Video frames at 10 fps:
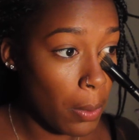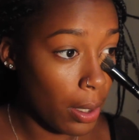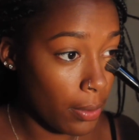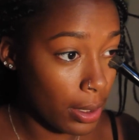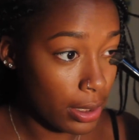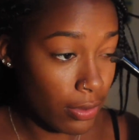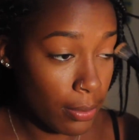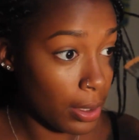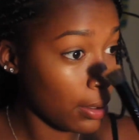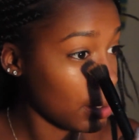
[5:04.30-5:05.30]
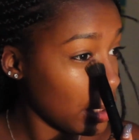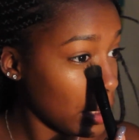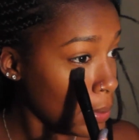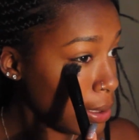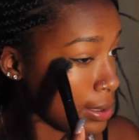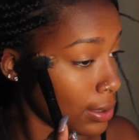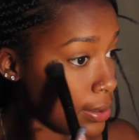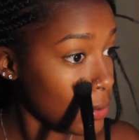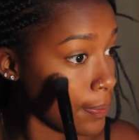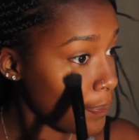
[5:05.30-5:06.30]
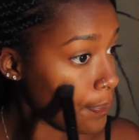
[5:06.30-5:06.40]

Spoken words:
what works for me on a daily basis.